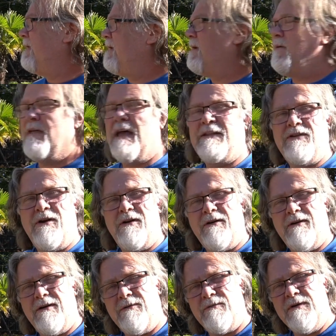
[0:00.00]
Well, that's
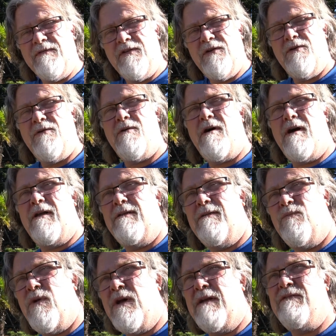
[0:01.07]
our review
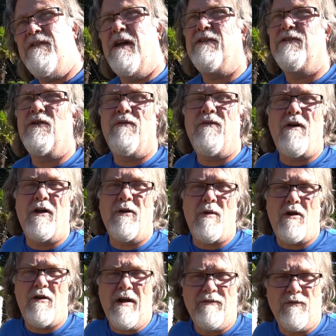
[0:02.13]
on what I've done so far to
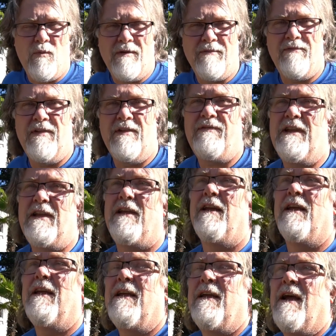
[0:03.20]
our F-150.
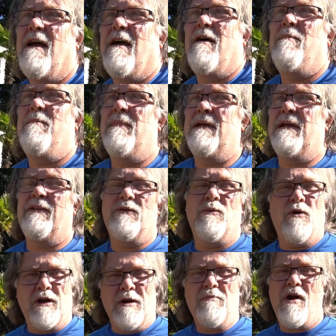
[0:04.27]
It's a
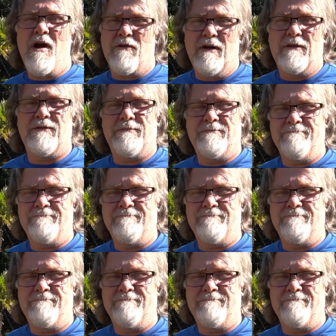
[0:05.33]
work in progress.